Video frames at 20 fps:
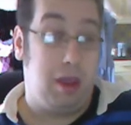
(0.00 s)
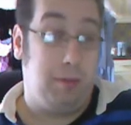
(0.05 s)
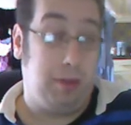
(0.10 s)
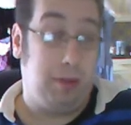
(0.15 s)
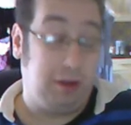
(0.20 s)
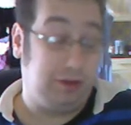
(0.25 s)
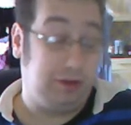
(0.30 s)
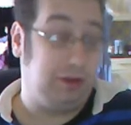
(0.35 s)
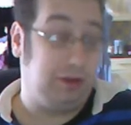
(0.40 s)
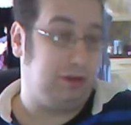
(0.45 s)

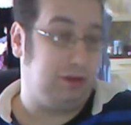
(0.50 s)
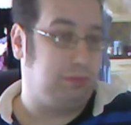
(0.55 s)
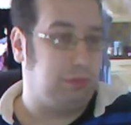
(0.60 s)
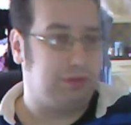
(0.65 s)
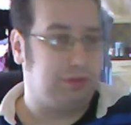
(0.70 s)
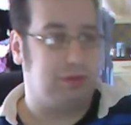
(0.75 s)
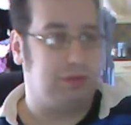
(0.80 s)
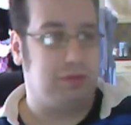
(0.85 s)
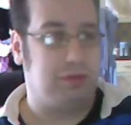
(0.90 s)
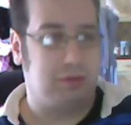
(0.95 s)
Perseus
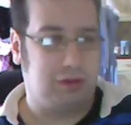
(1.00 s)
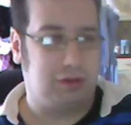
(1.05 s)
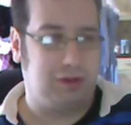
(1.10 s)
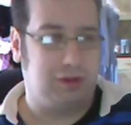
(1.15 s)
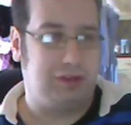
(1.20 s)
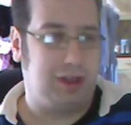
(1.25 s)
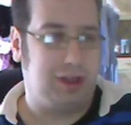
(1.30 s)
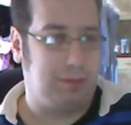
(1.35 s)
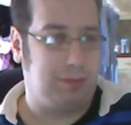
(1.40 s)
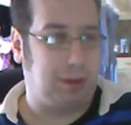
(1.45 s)
wasn't
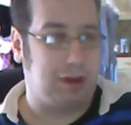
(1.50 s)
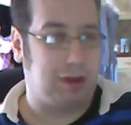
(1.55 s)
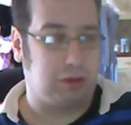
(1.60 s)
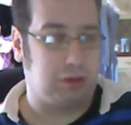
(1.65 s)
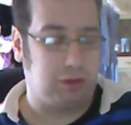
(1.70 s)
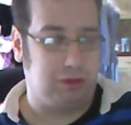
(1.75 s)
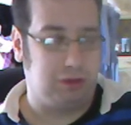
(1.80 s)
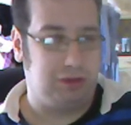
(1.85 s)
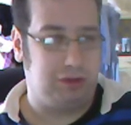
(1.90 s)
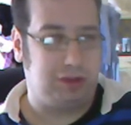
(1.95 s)
conceived by
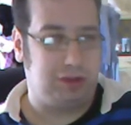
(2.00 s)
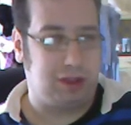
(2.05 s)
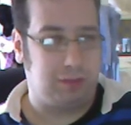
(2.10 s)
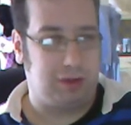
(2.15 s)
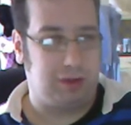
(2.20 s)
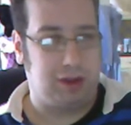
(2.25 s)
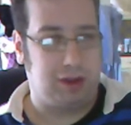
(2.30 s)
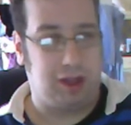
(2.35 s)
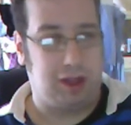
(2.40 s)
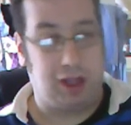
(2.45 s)
golden
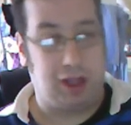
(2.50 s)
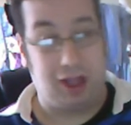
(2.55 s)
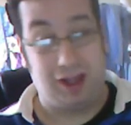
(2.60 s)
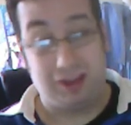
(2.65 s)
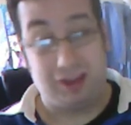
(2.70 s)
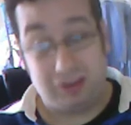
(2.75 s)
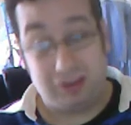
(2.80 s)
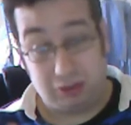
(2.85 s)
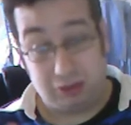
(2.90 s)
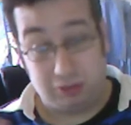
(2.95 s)
shower.
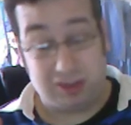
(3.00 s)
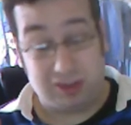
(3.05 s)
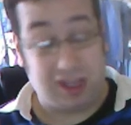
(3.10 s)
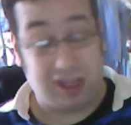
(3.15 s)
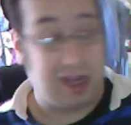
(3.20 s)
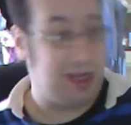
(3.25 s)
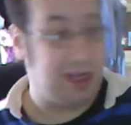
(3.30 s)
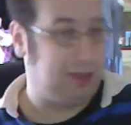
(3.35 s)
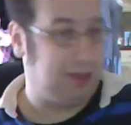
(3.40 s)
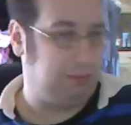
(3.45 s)
Uh, Zeus
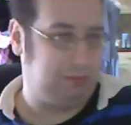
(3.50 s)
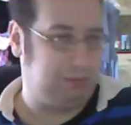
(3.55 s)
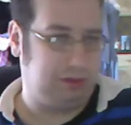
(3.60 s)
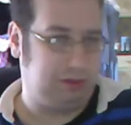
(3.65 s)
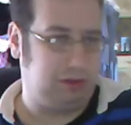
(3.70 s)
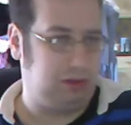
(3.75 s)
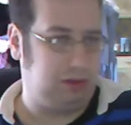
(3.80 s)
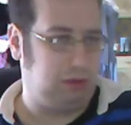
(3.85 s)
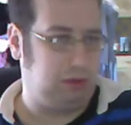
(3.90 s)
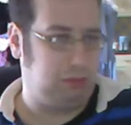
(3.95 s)
came
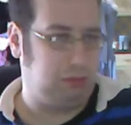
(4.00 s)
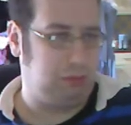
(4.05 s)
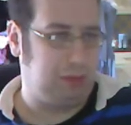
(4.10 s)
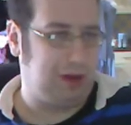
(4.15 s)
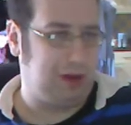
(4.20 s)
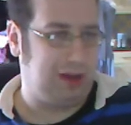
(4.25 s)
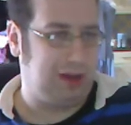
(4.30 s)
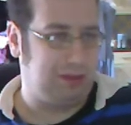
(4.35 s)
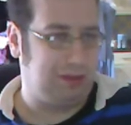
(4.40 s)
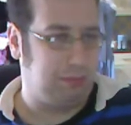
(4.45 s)
to
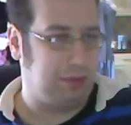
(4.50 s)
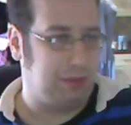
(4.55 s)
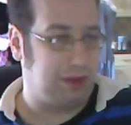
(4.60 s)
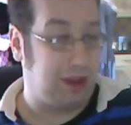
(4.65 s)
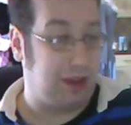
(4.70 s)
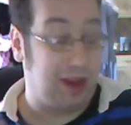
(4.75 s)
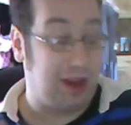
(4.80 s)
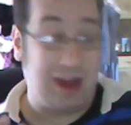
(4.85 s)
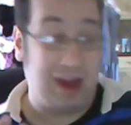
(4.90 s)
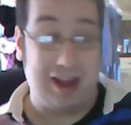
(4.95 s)
his
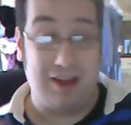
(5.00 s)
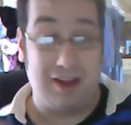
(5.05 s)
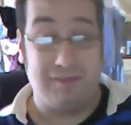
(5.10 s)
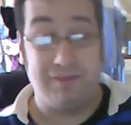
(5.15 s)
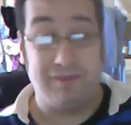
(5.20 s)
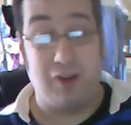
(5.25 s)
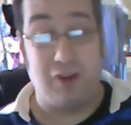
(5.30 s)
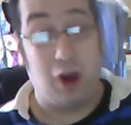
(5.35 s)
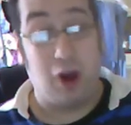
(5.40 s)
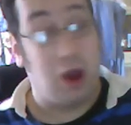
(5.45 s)
mother in the
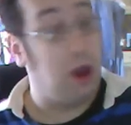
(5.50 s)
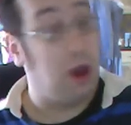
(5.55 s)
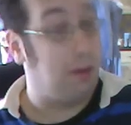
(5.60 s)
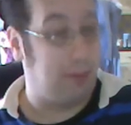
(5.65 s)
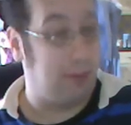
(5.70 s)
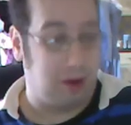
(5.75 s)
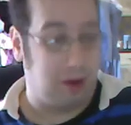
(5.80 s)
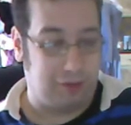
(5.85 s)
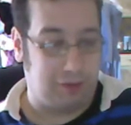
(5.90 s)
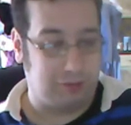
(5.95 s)

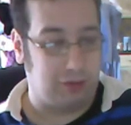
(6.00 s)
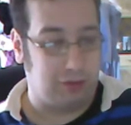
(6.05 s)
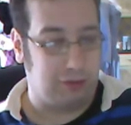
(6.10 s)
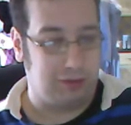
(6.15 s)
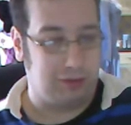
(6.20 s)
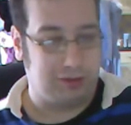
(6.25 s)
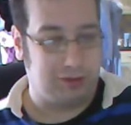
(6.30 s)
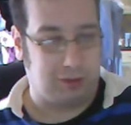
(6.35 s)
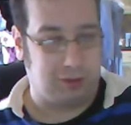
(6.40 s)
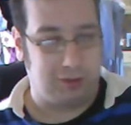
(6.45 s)
form of
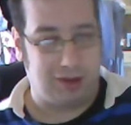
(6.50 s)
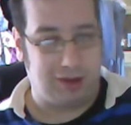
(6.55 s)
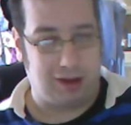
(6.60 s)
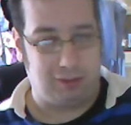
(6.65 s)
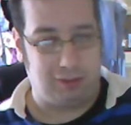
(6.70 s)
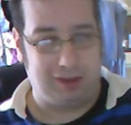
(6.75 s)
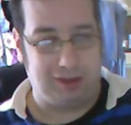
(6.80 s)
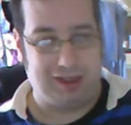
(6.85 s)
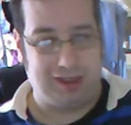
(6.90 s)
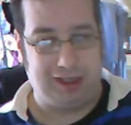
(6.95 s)
golden shower.
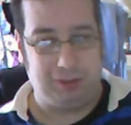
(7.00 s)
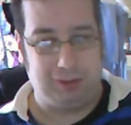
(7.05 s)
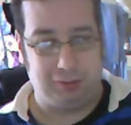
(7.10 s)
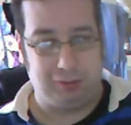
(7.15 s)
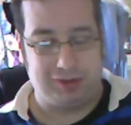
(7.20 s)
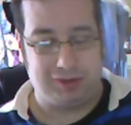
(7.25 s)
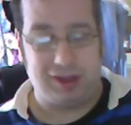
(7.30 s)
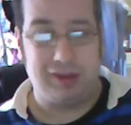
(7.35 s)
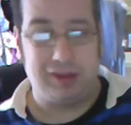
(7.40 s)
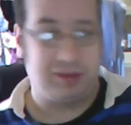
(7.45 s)
Now he
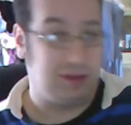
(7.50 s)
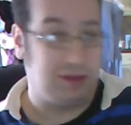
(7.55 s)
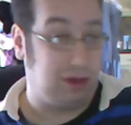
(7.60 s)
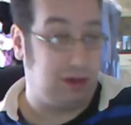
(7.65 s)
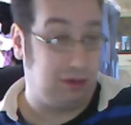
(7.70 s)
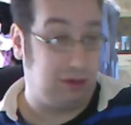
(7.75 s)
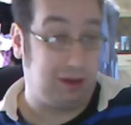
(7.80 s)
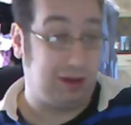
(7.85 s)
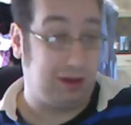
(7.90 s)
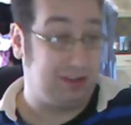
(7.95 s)
would tend to
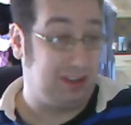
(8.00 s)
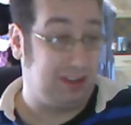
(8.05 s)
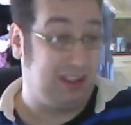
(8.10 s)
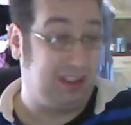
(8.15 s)
do this.